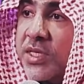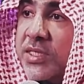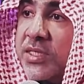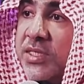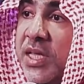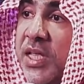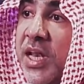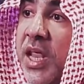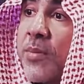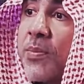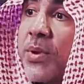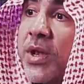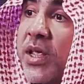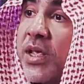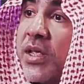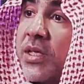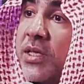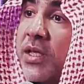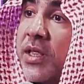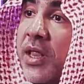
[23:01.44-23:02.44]
is
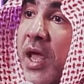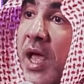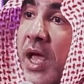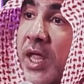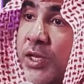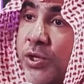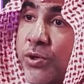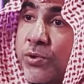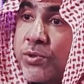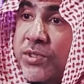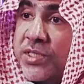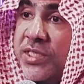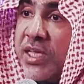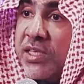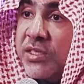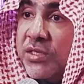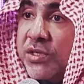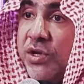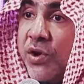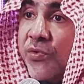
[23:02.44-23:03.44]
enabling a new
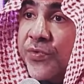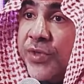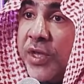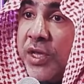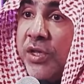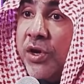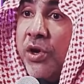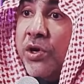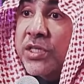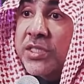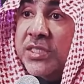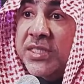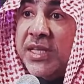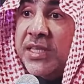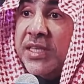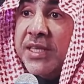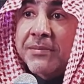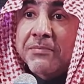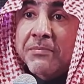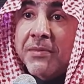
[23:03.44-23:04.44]
set of technologies
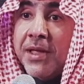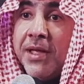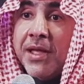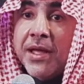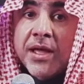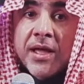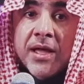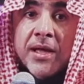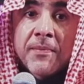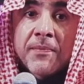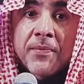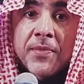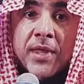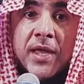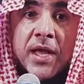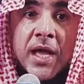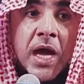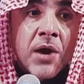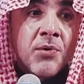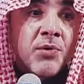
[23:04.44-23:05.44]
that
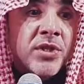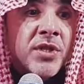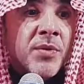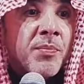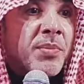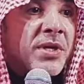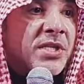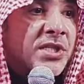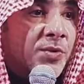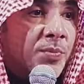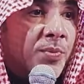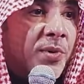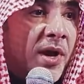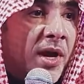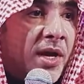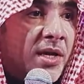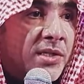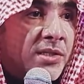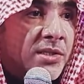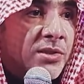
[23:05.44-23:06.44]
I wouldn't be
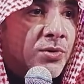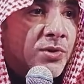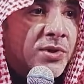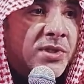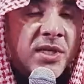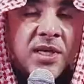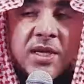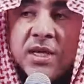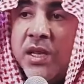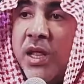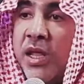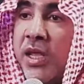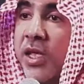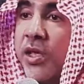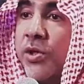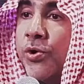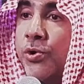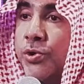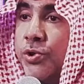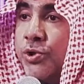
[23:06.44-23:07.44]
surprised to see in a
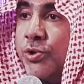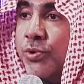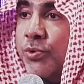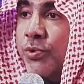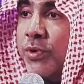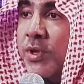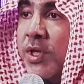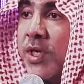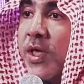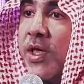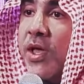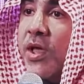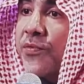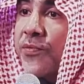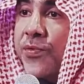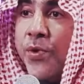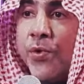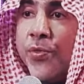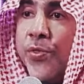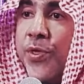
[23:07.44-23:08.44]
year or two.
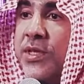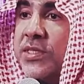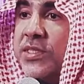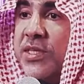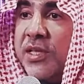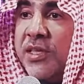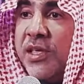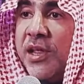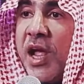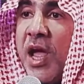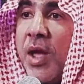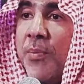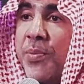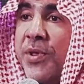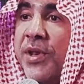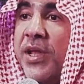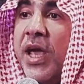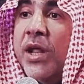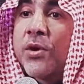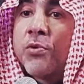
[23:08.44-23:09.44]
Few things that are
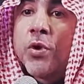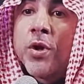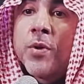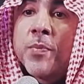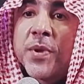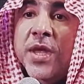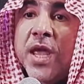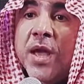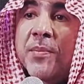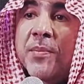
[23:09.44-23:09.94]
happening and will be a